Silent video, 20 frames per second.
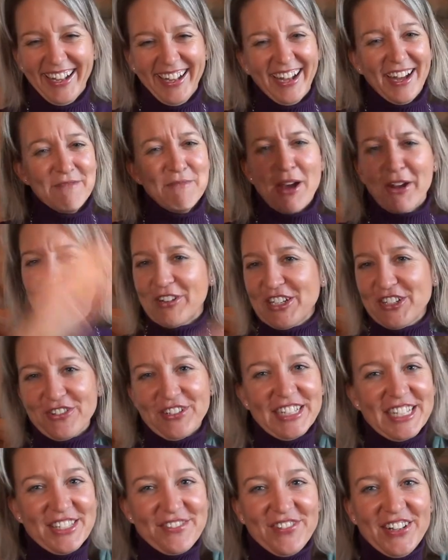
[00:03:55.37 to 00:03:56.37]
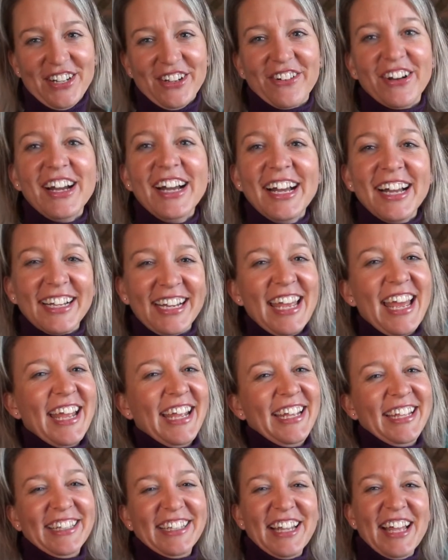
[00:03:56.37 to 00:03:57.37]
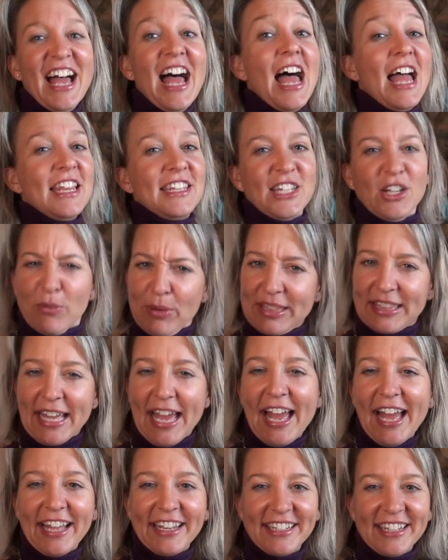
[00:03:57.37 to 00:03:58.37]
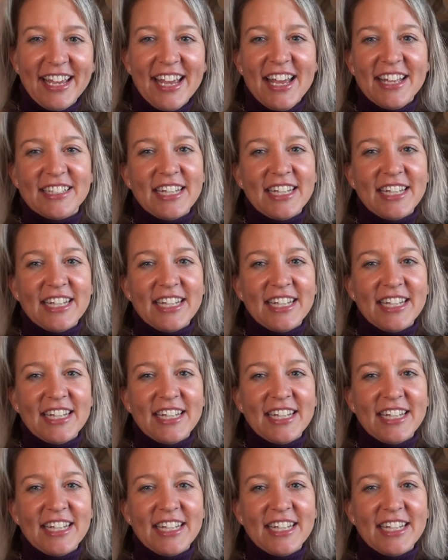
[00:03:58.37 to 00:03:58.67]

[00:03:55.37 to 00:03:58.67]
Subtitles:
I'm not redoing this video. Okay, deal with that.